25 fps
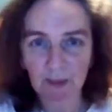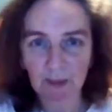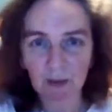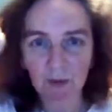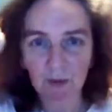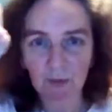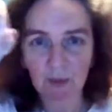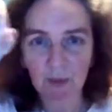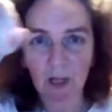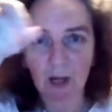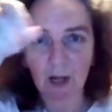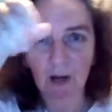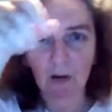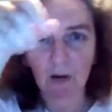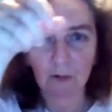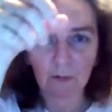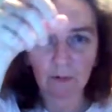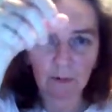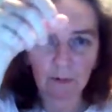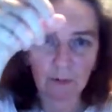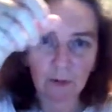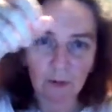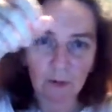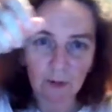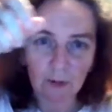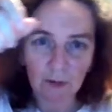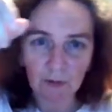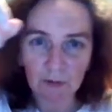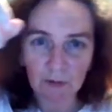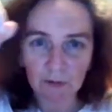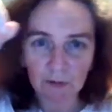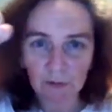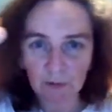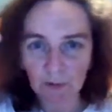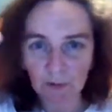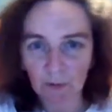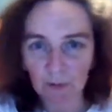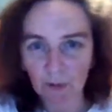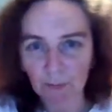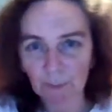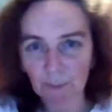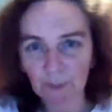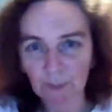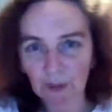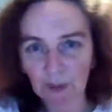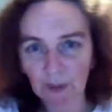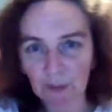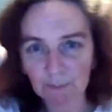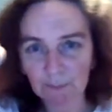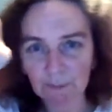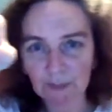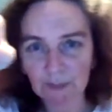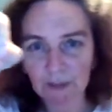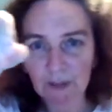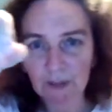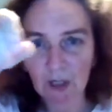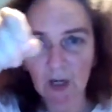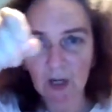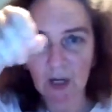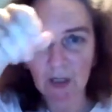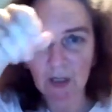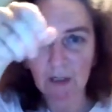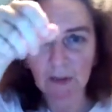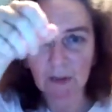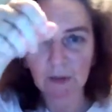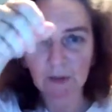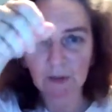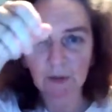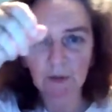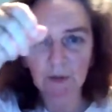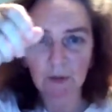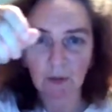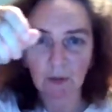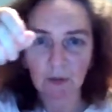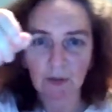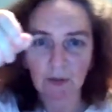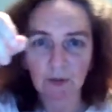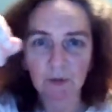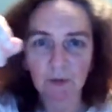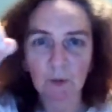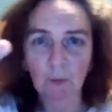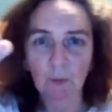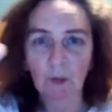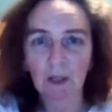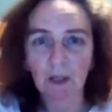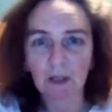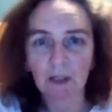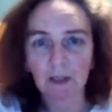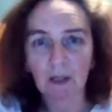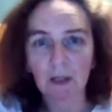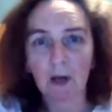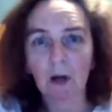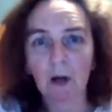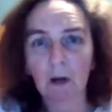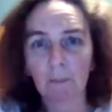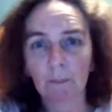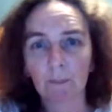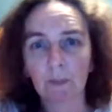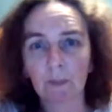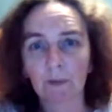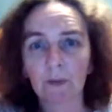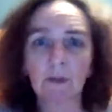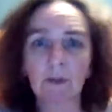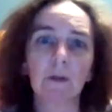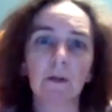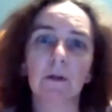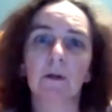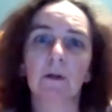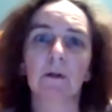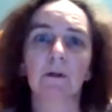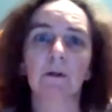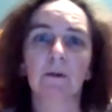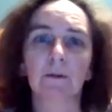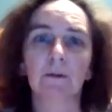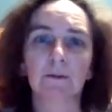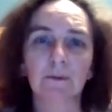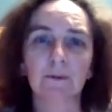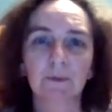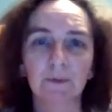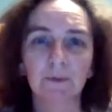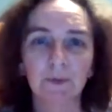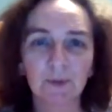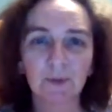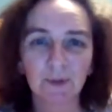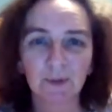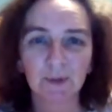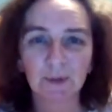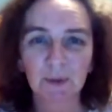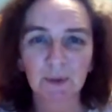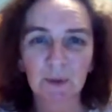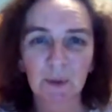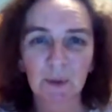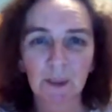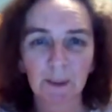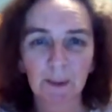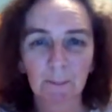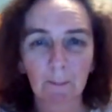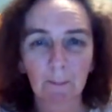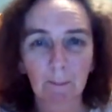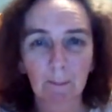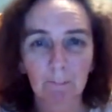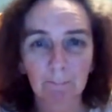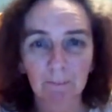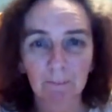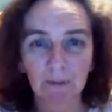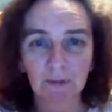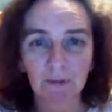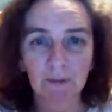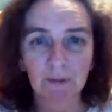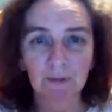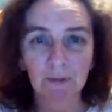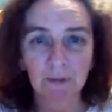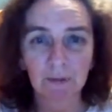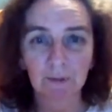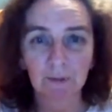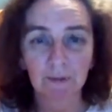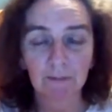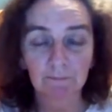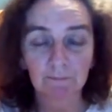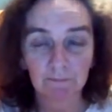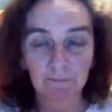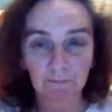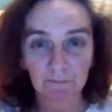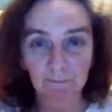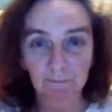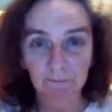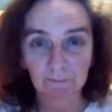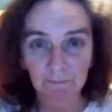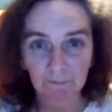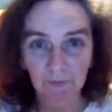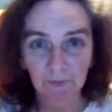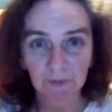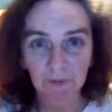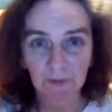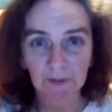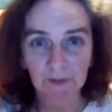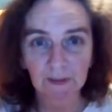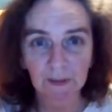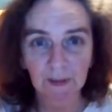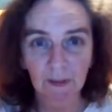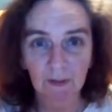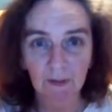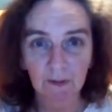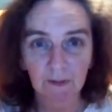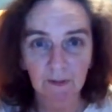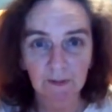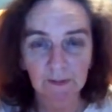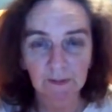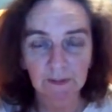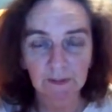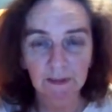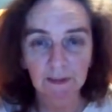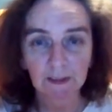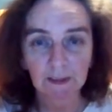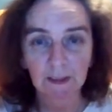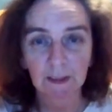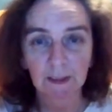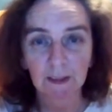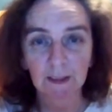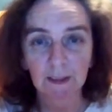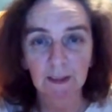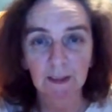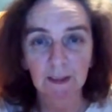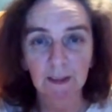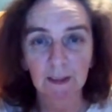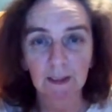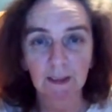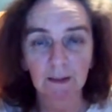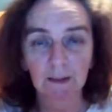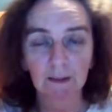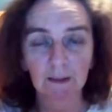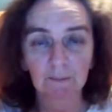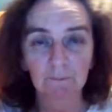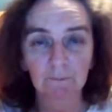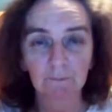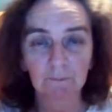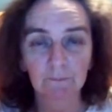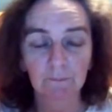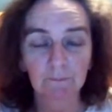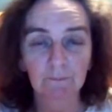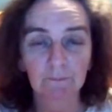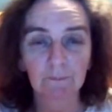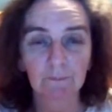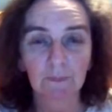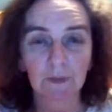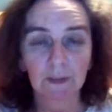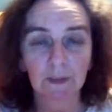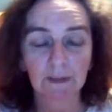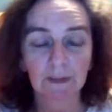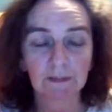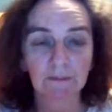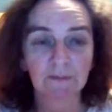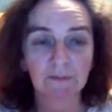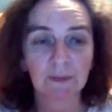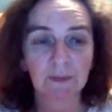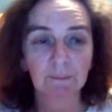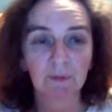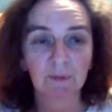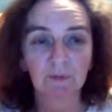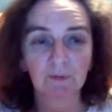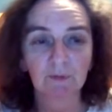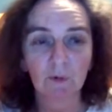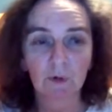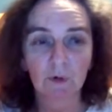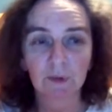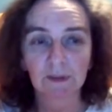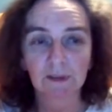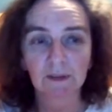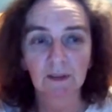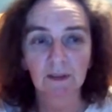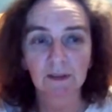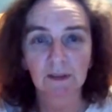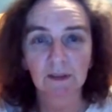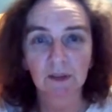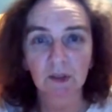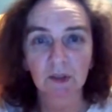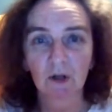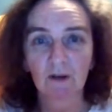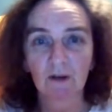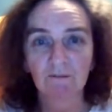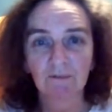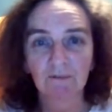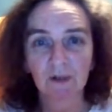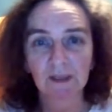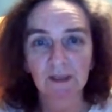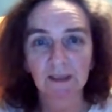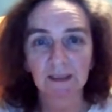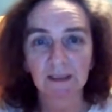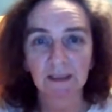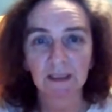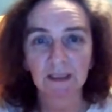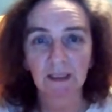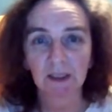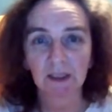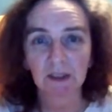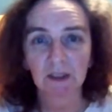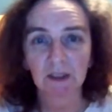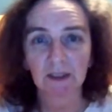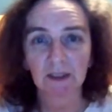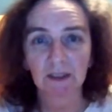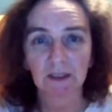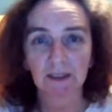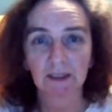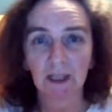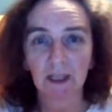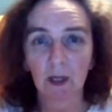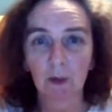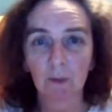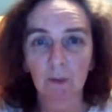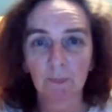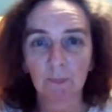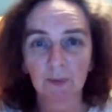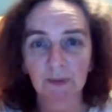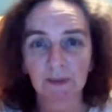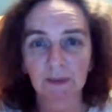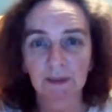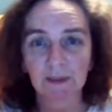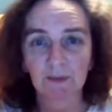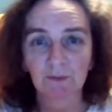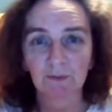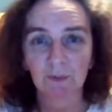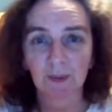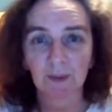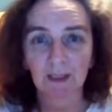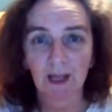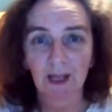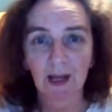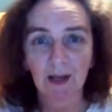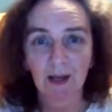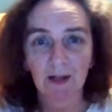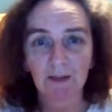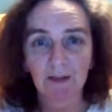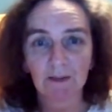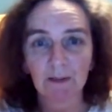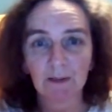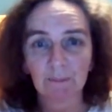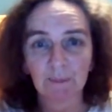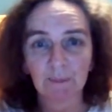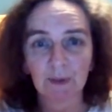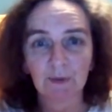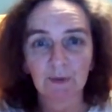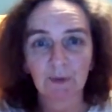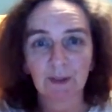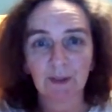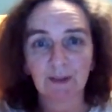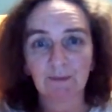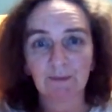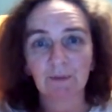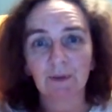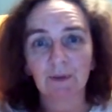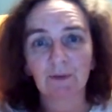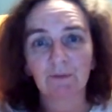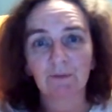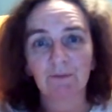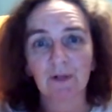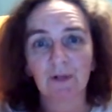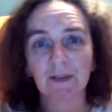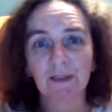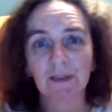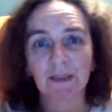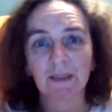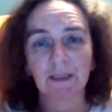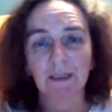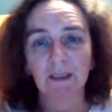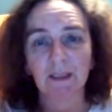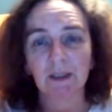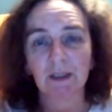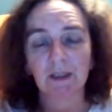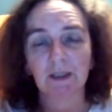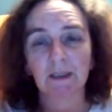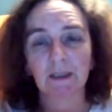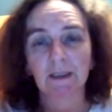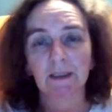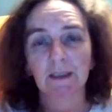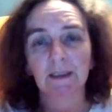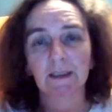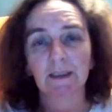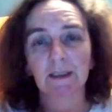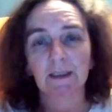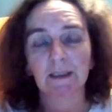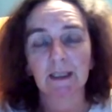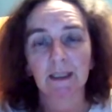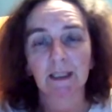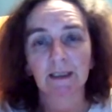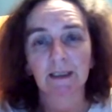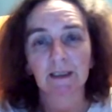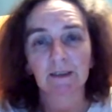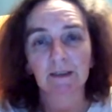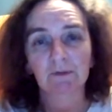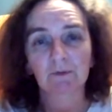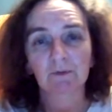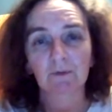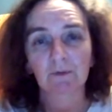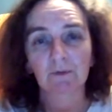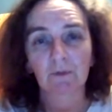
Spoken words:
at you now. Do not be hypnotized. You're going to wake up. You can do it, but you can do it for yourselves. As I've said before, it's nice to try and find a teacher that can help us if we can. It'd be great if we could find a teacher that can get us